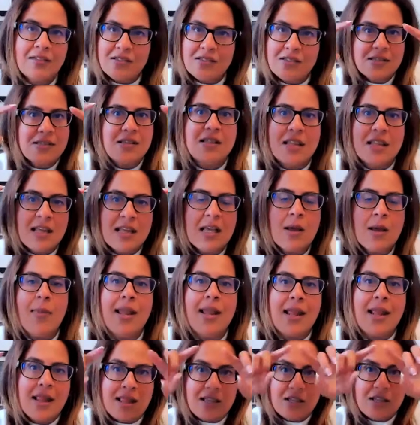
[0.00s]
it's think
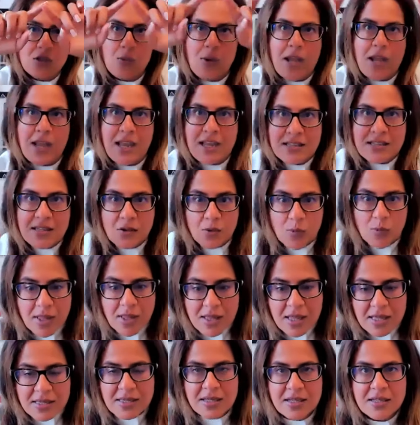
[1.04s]
about it this way. Is it
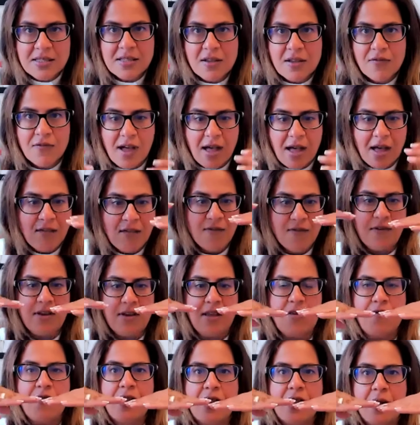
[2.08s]
within the 65
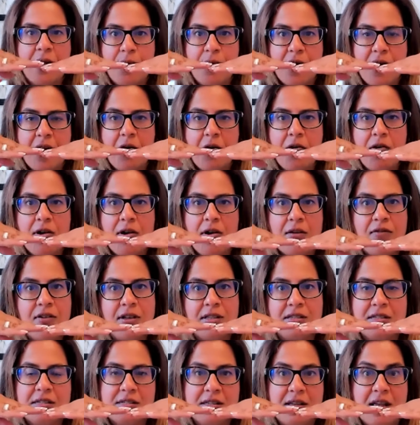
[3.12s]
given the prayer? If
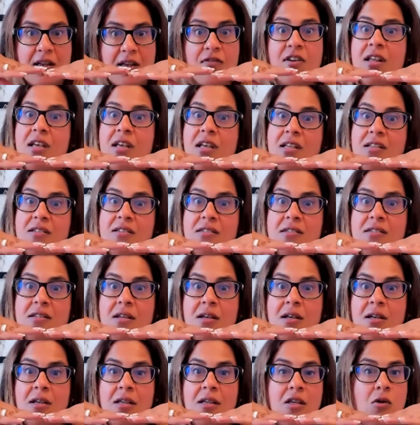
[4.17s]
it's if it is,
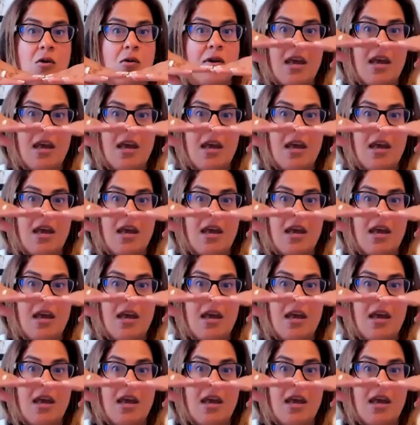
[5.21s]
you